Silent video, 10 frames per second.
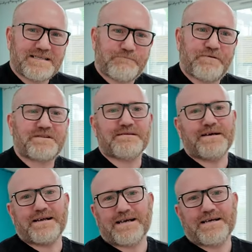to put them
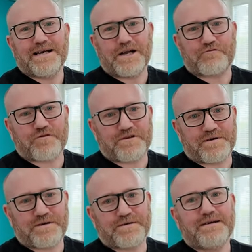in and grow them
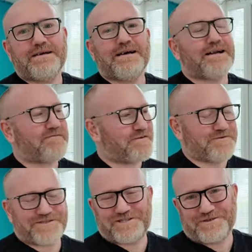on, and of
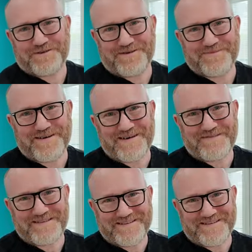course show them what I've